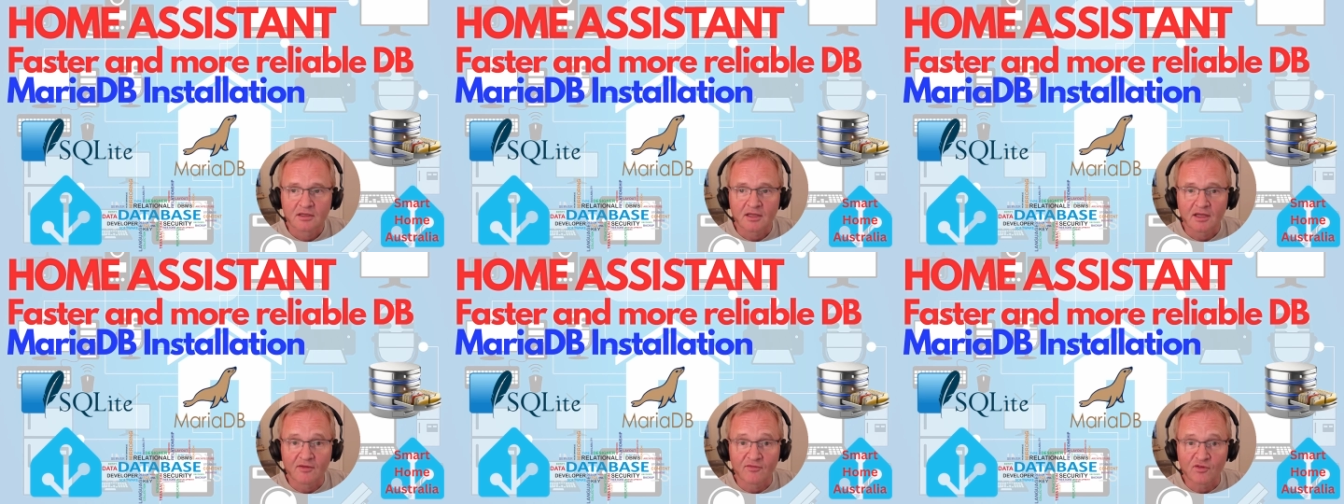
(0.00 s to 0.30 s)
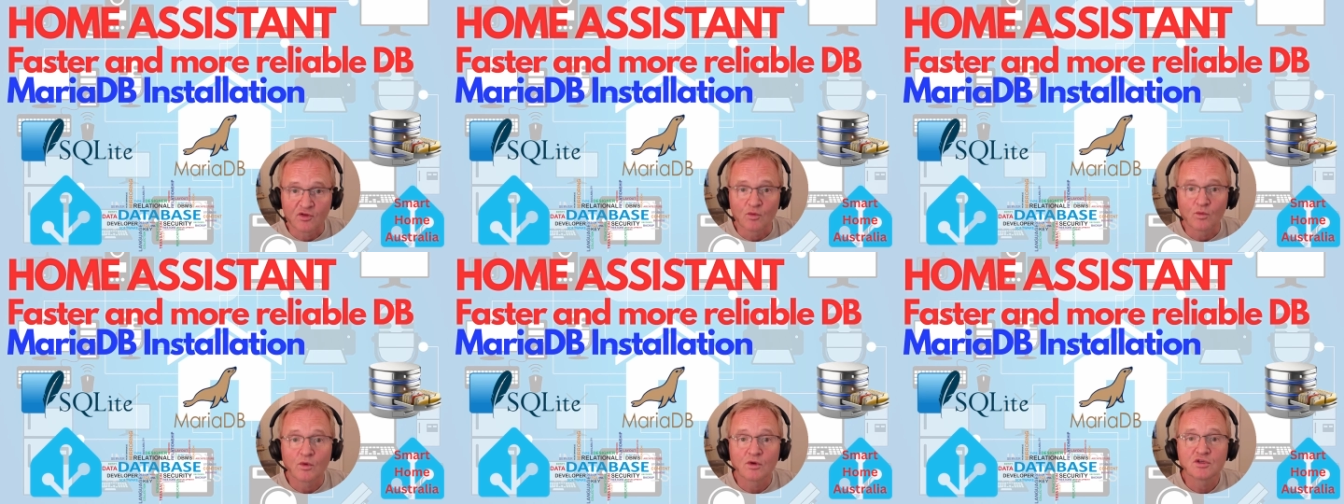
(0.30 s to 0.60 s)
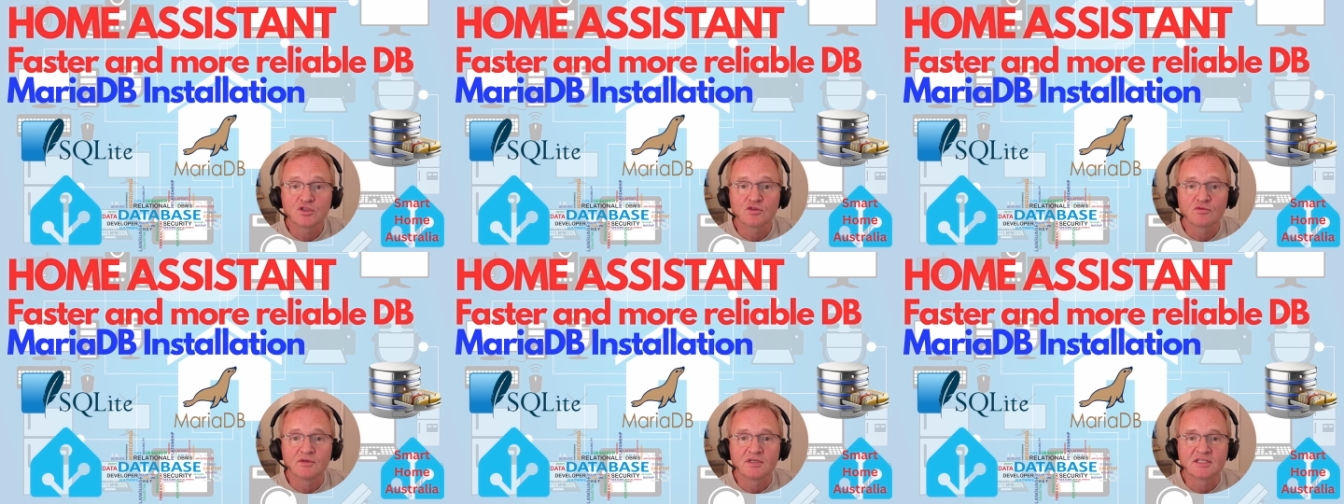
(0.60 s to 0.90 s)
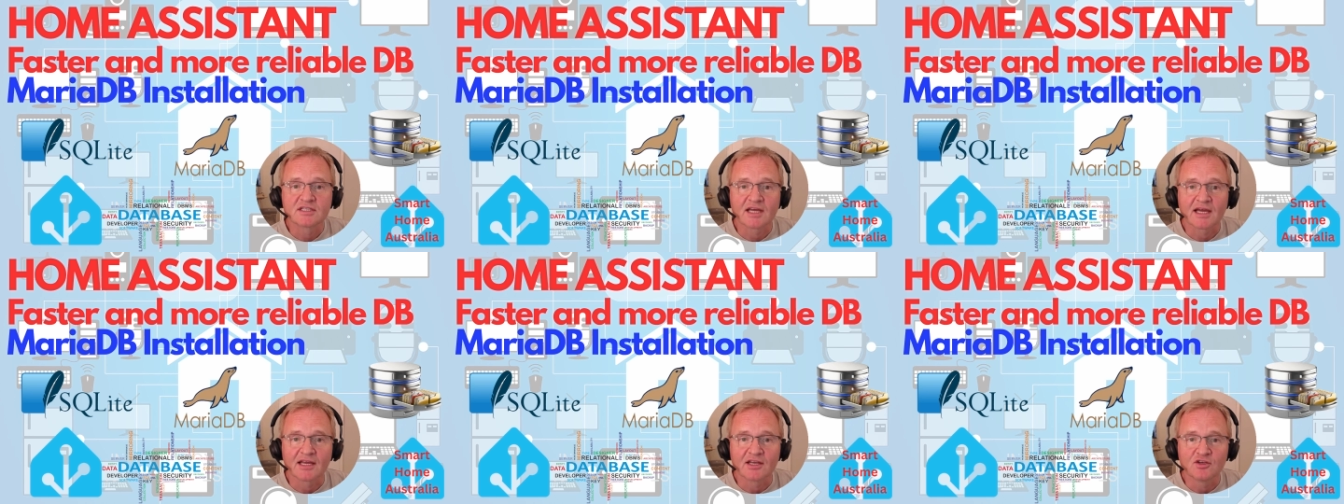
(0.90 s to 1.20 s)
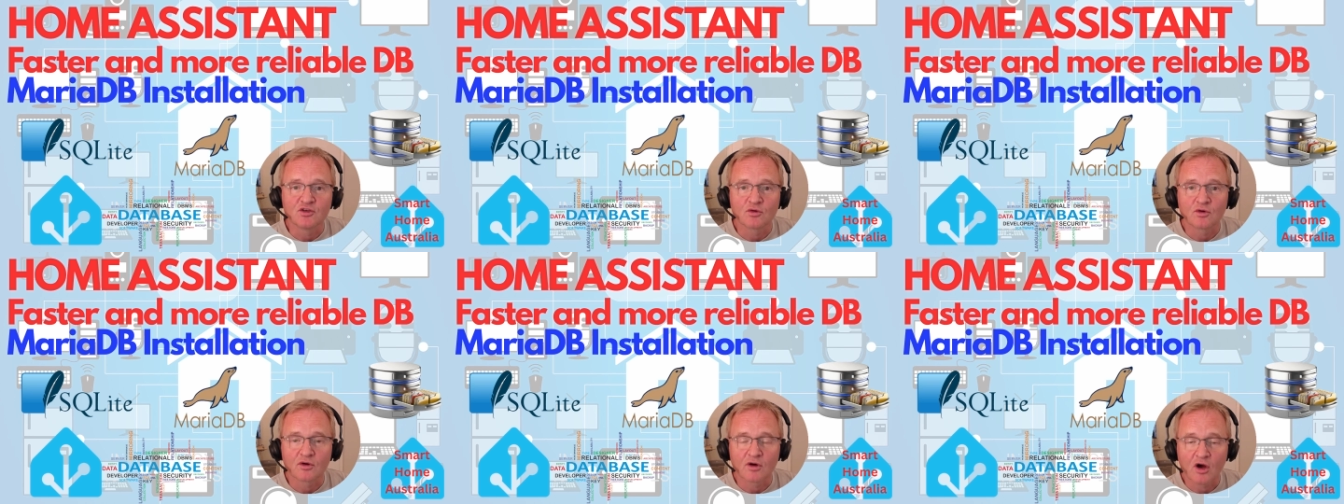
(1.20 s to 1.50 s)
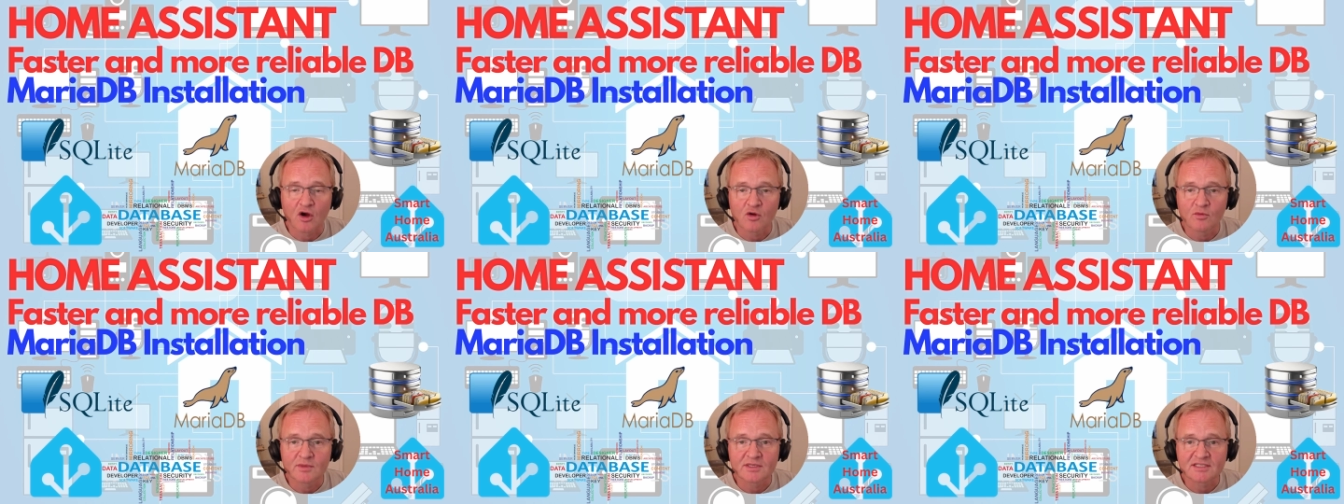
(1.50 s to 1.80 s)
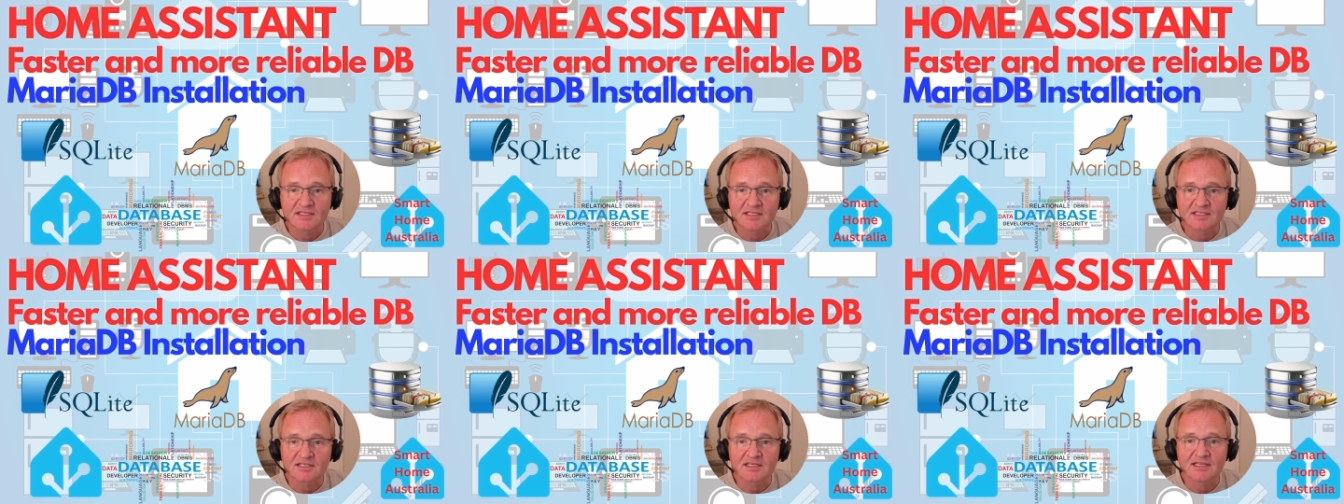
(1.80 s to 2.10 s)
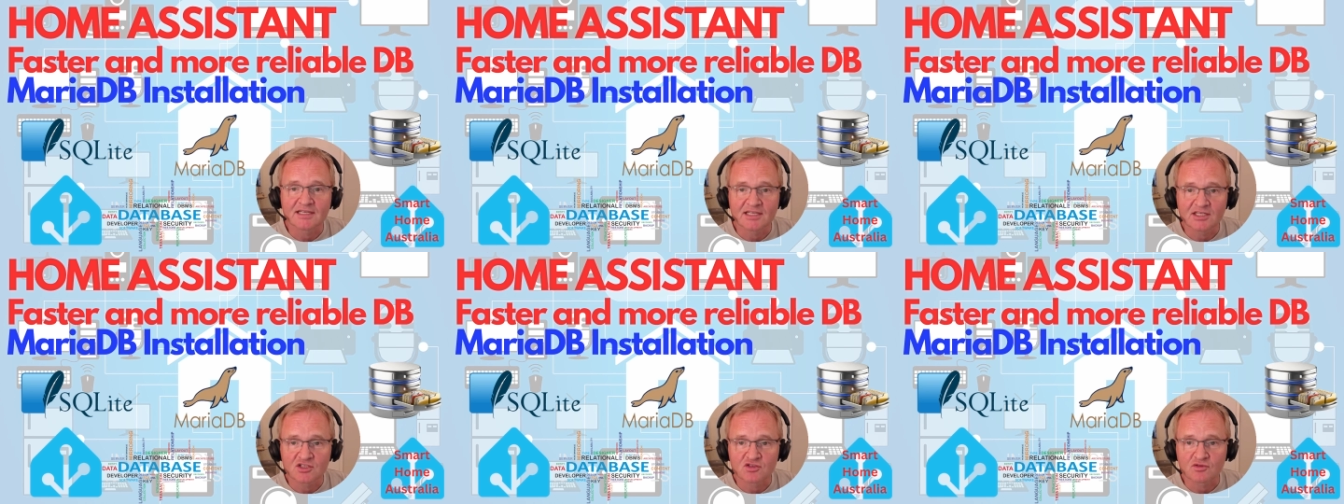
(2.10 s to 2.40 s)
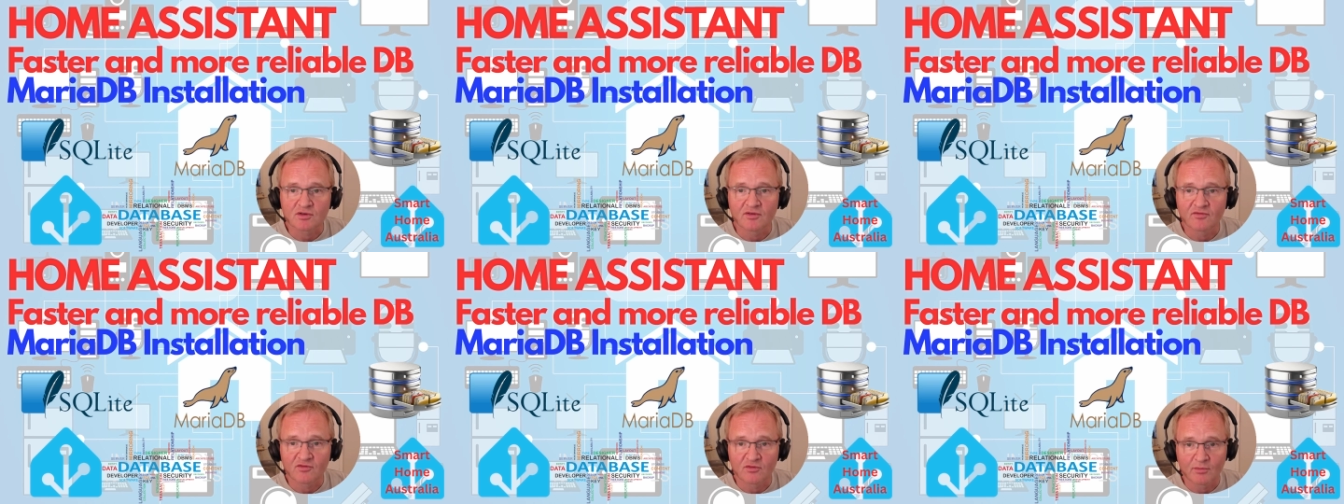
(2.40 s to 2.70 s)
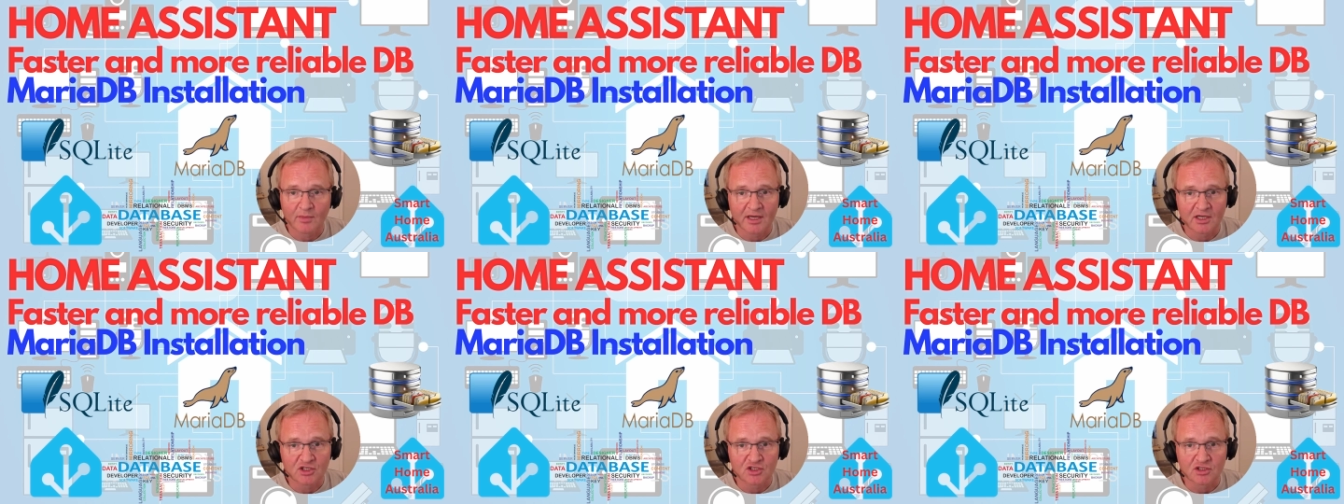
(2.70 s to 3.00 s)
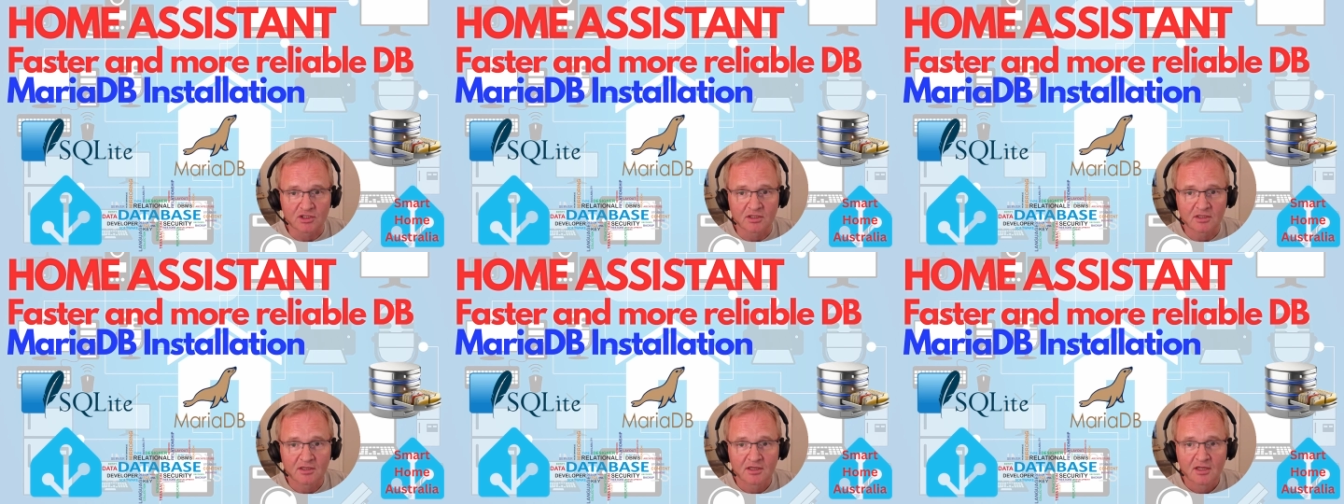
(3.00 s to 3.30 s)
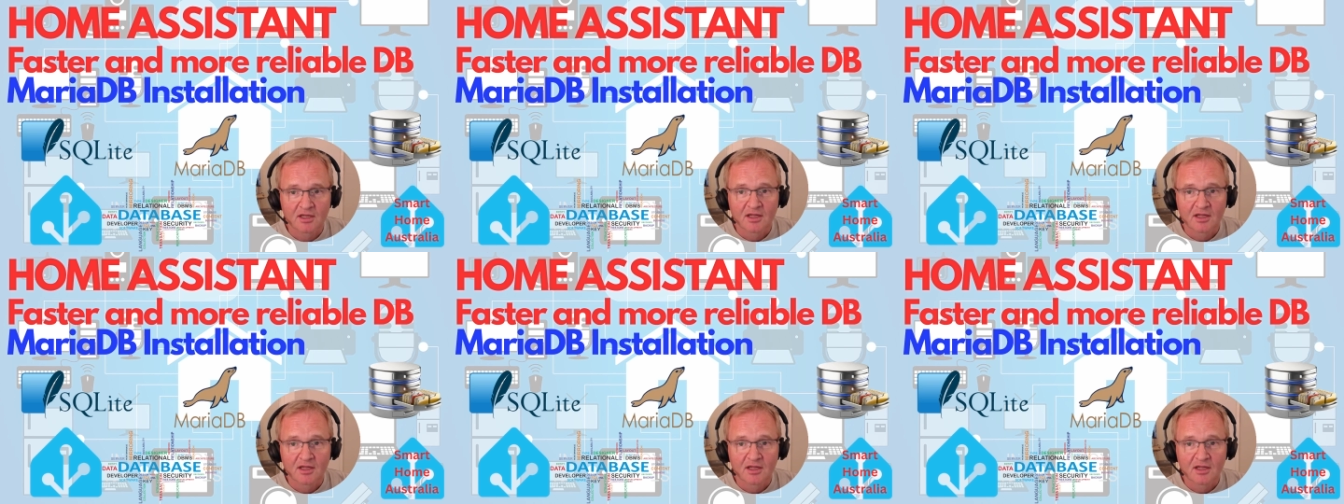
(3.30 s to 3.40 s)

If you want to retain your Home Assistant history information,